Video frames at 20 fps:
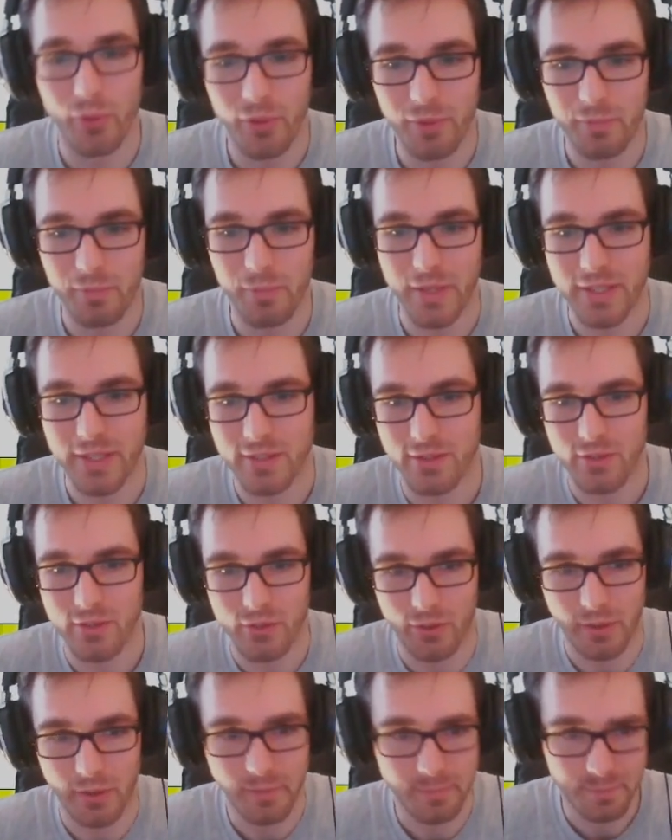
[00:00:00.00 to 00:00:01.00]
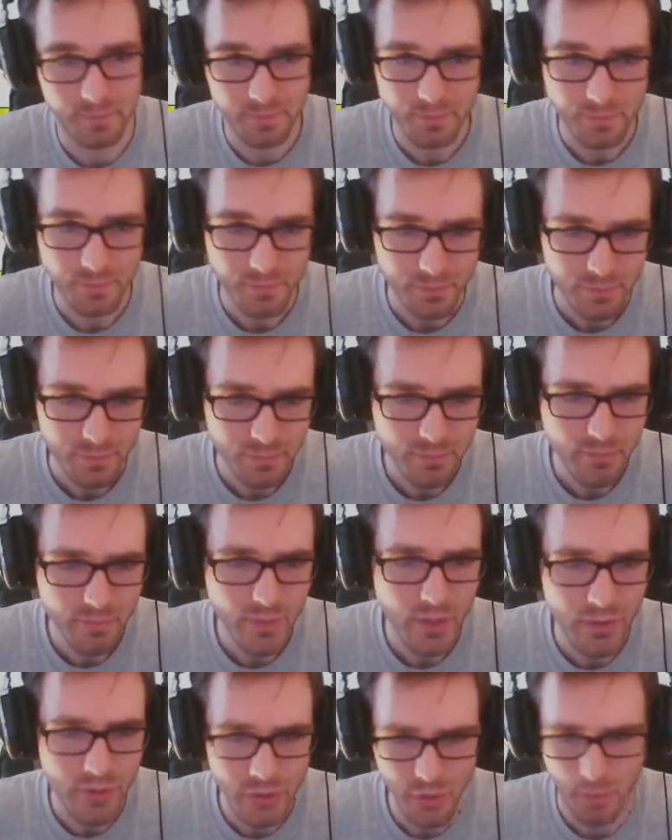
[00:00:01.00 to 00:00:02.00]
base, sorry.
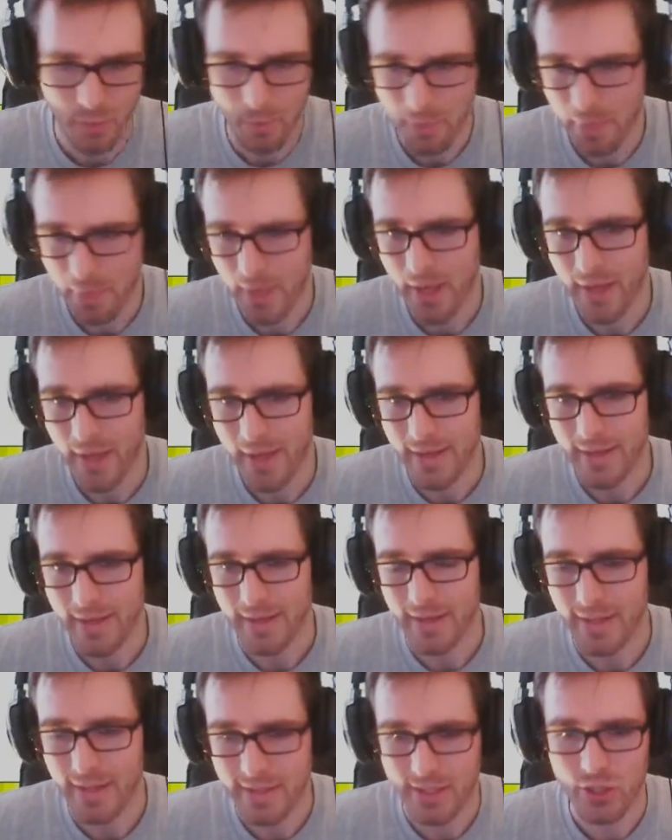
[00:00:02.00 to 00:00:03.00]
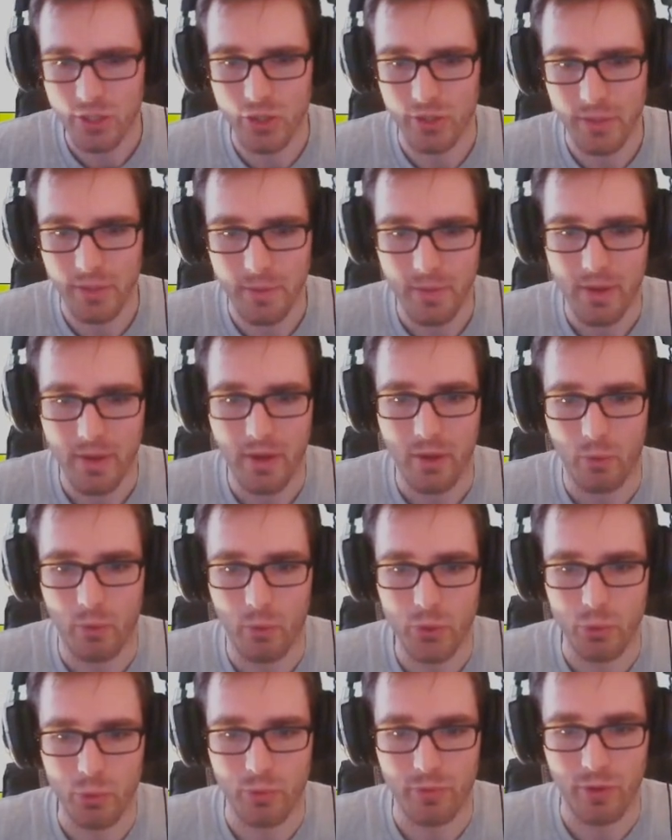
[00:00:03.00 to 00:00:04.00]
So essentially,
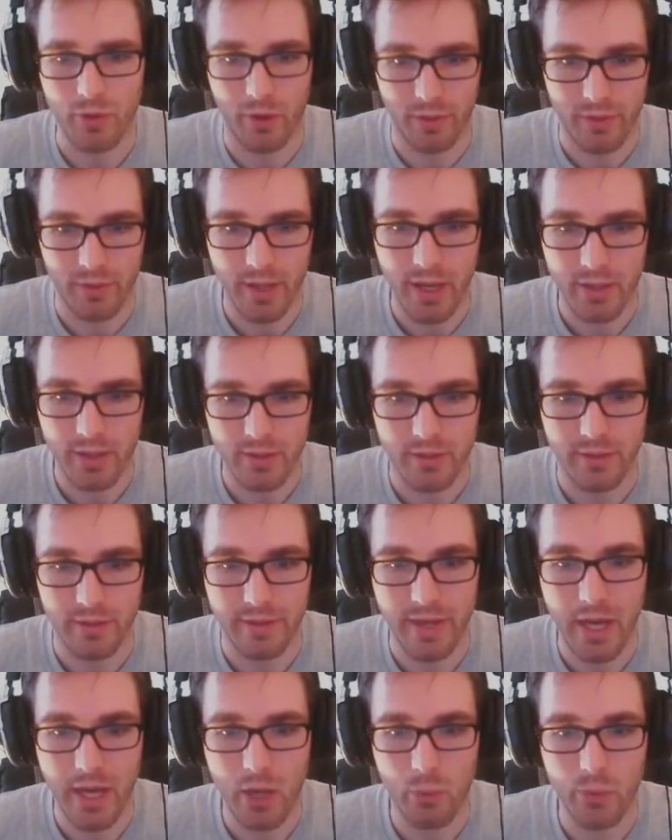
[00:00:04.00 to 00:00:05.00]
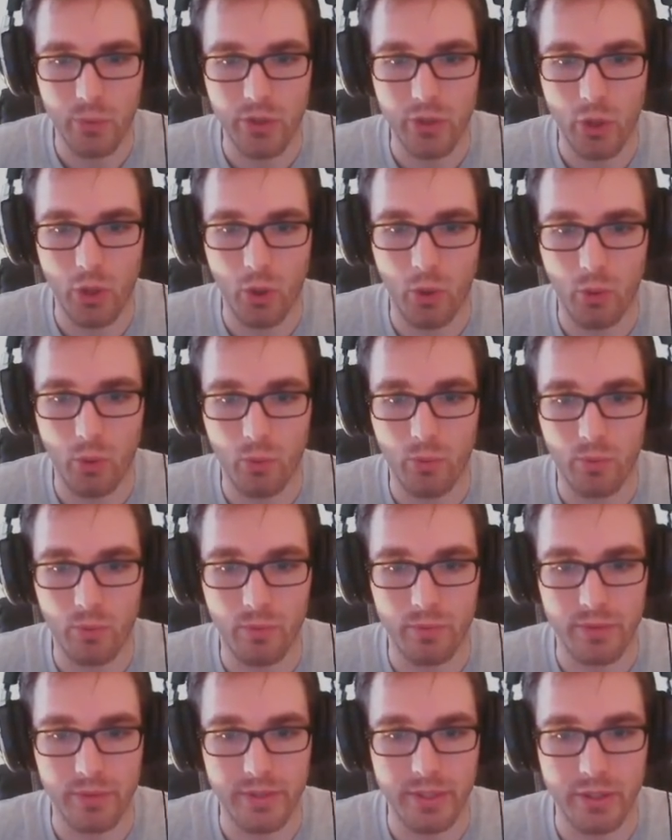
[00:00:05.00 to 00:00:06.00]
once we've got that, now we know
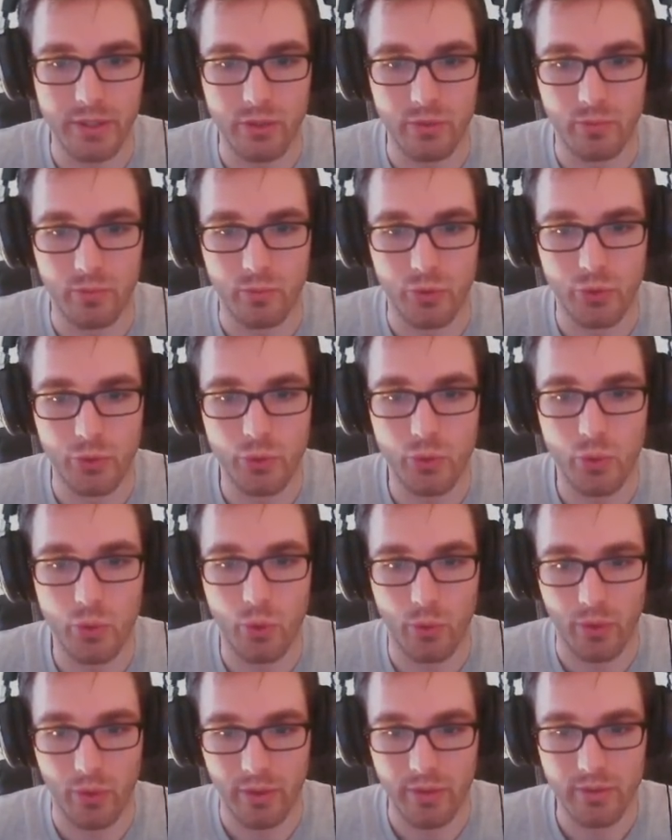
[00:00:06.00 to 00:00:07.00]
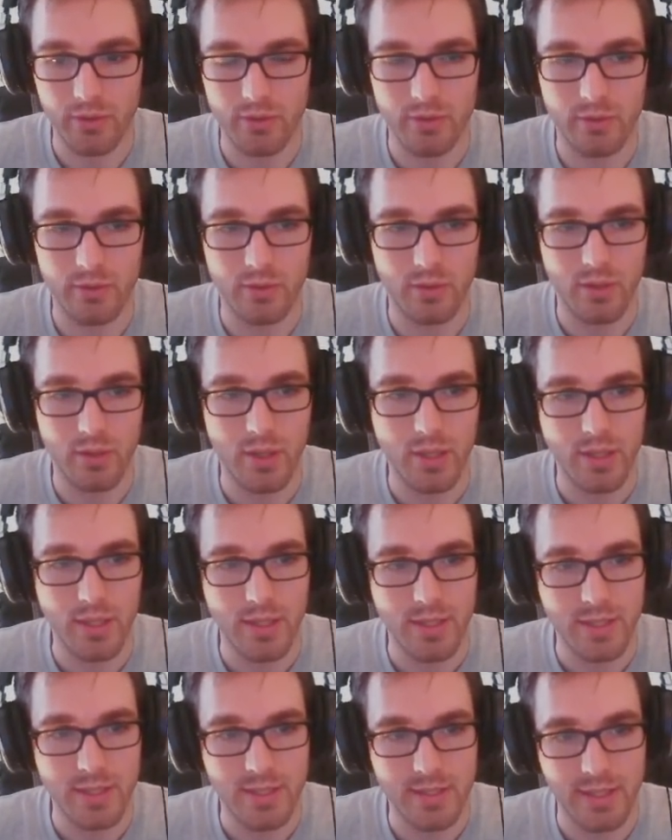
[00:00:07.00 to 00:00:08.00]
the U coordinate
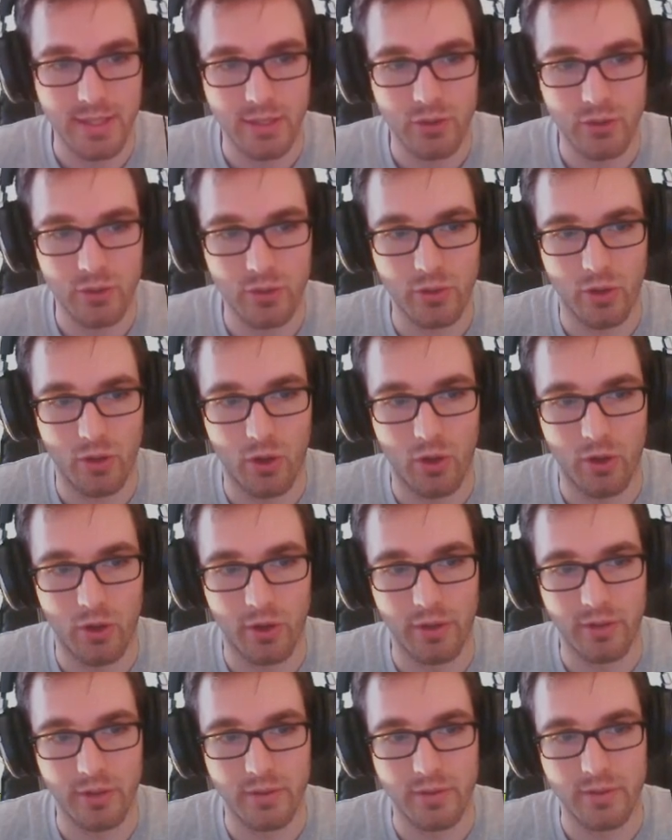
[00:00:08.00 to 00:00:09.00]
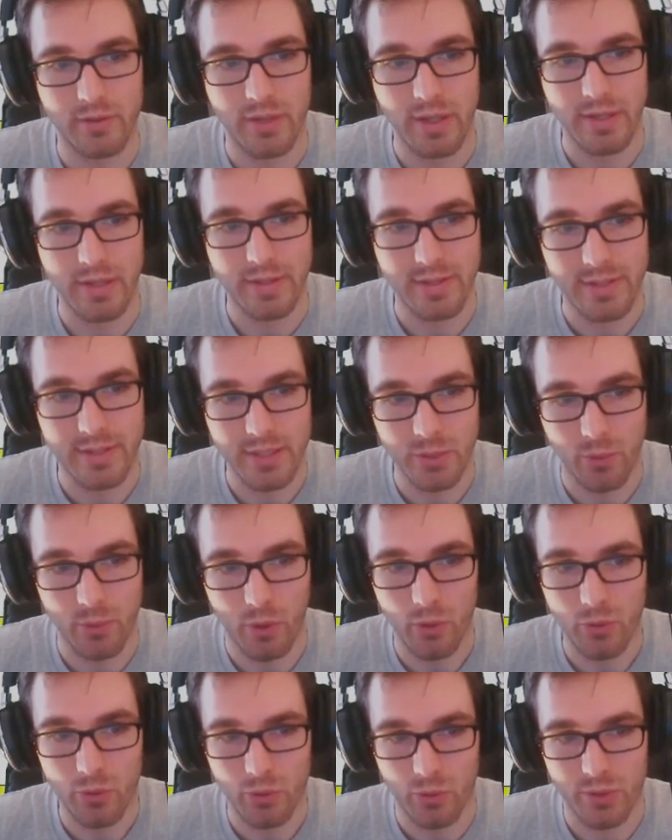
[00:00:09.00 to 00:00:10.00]
centered on
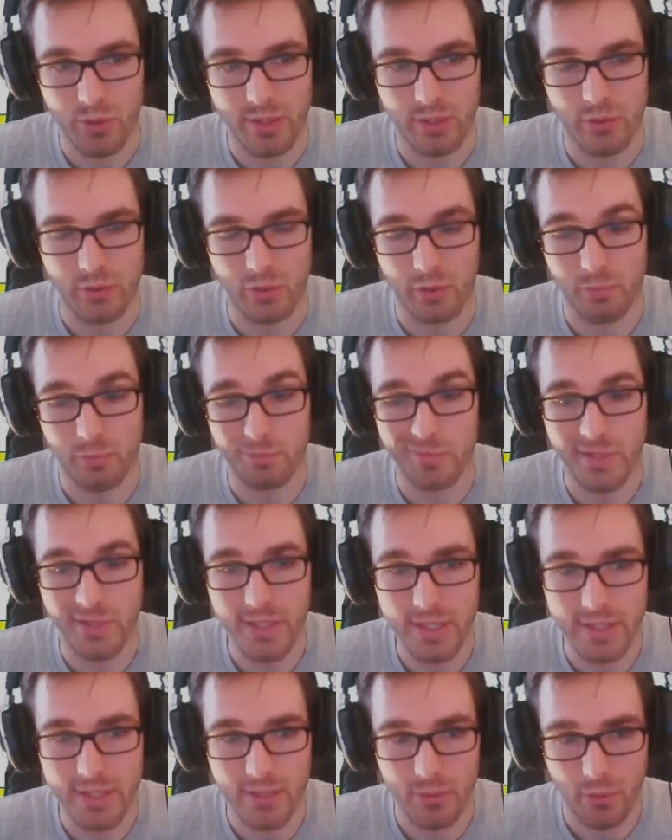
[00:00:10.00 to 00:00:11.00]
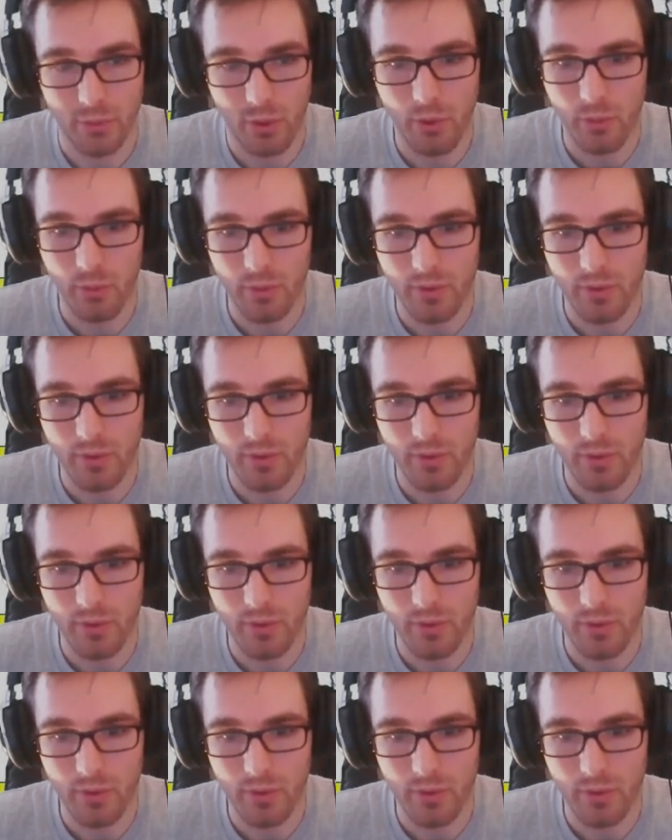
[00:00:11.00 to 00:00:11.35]
0, or centered on P0,